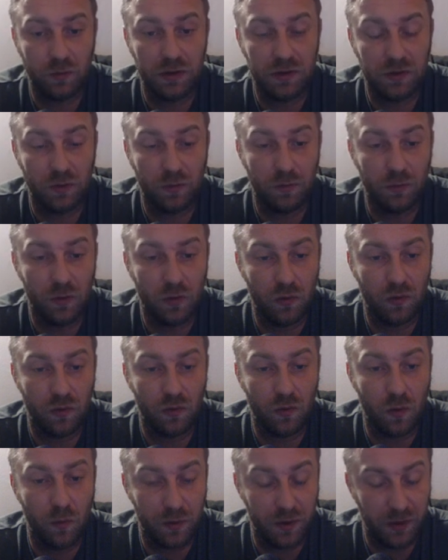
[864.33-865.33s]
with some more
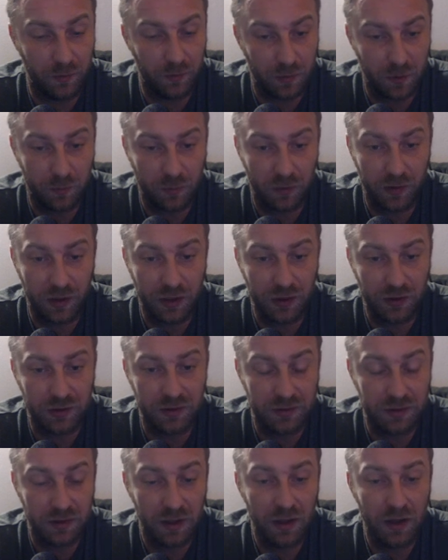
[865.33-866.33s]
opening
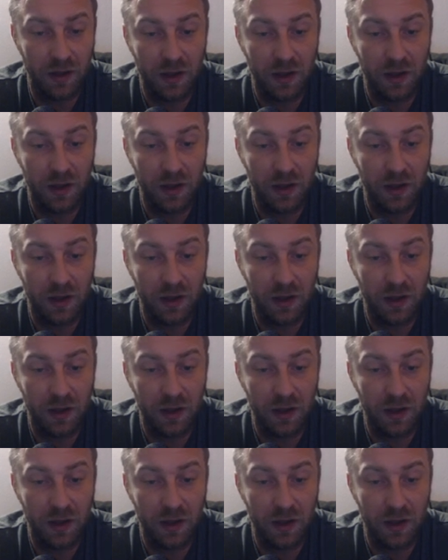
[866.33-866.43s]
preparations.